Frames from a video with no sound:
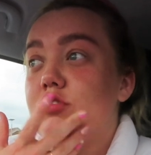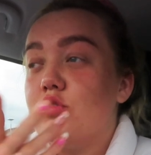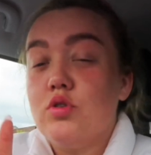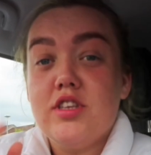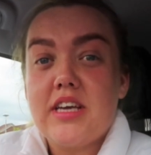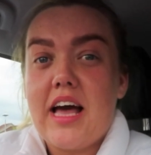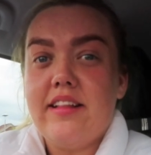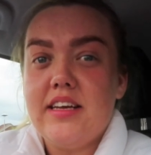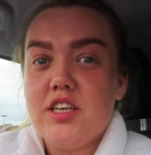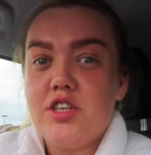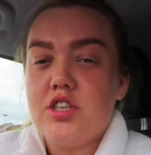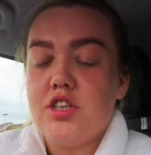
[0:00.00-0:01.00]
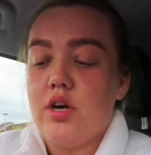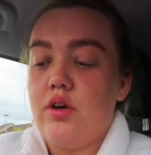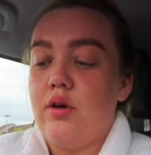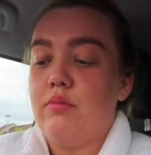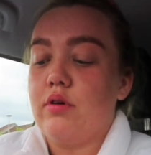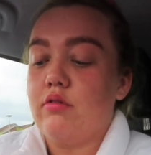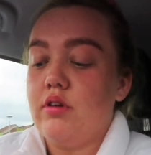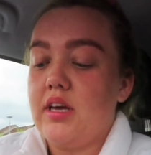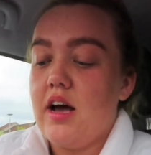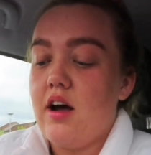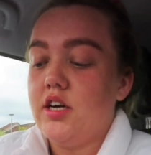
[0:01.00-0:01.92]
going to get Leah just now. We're going to get